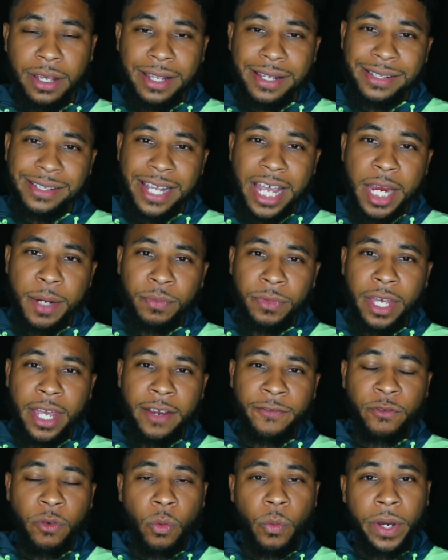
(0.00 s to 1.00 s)
Same
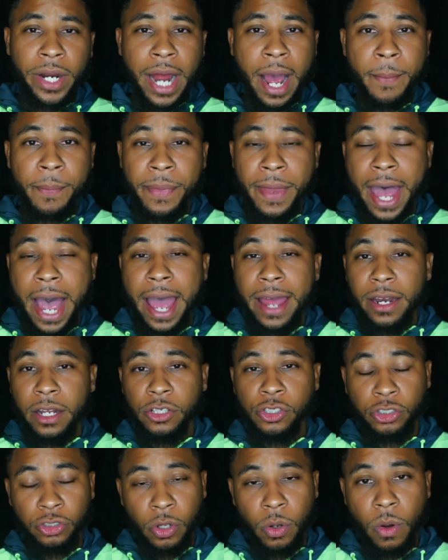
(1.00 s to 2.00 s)
thing for when I'm
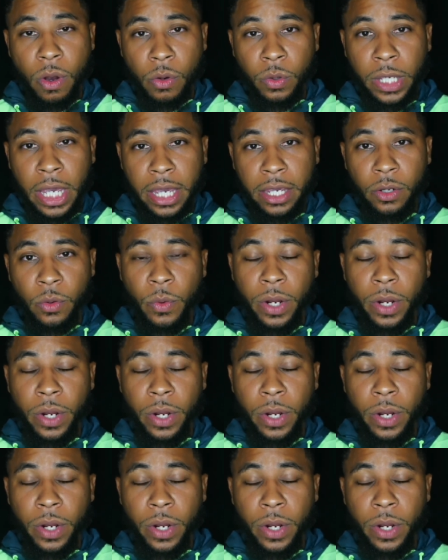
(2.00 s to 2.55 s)
not so okay,